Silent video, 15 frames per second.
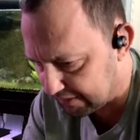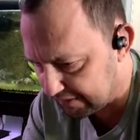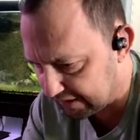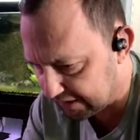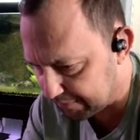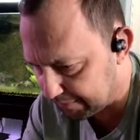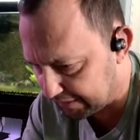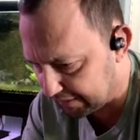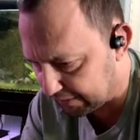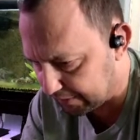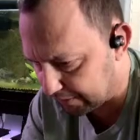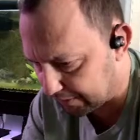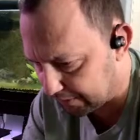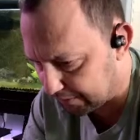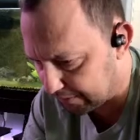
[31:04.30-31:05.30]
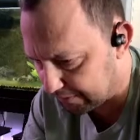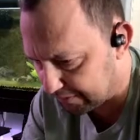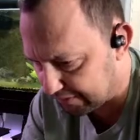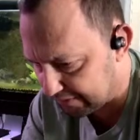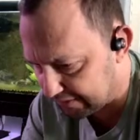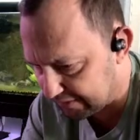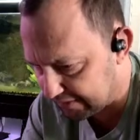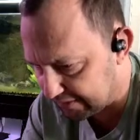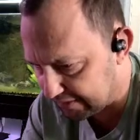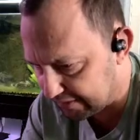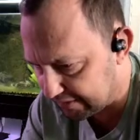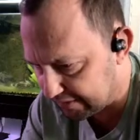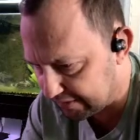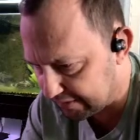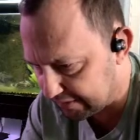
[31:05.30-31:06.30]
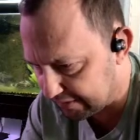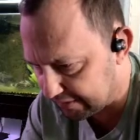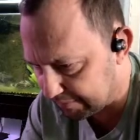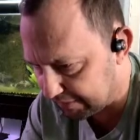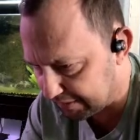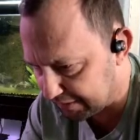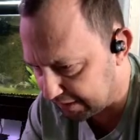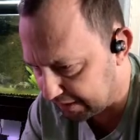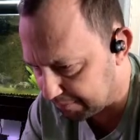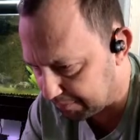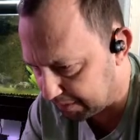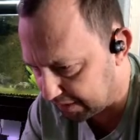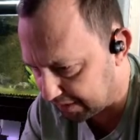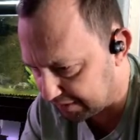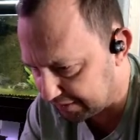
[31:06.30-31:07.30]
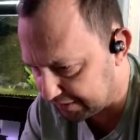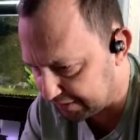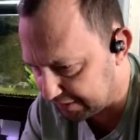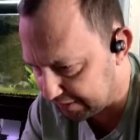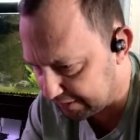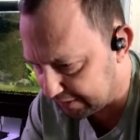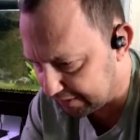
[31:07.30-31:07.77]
That's my logo. That's my chat box.